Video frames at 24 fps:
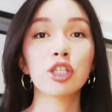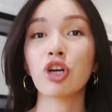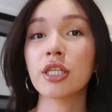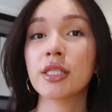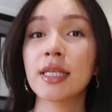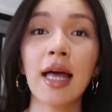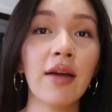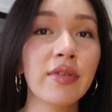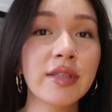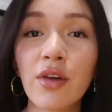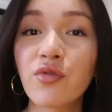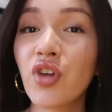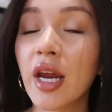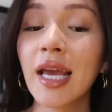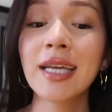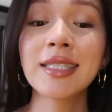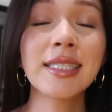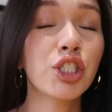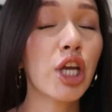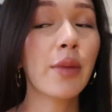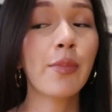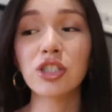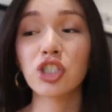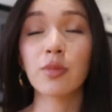tricks his life and direct.
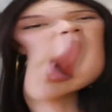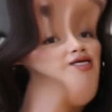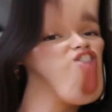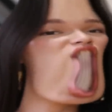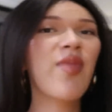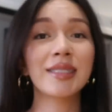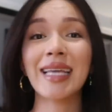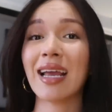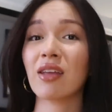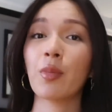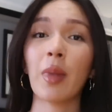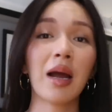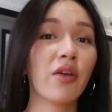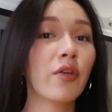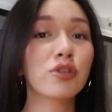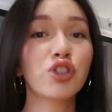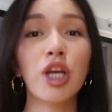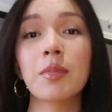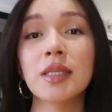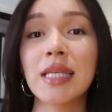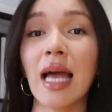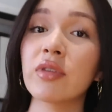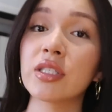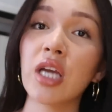DJ mash up the deck. The microphone
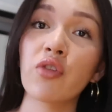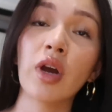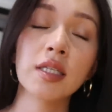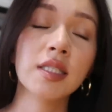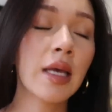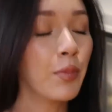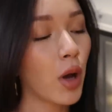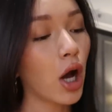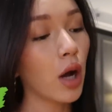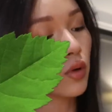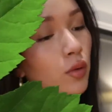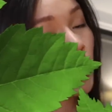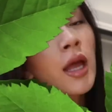chances like direct the bubble.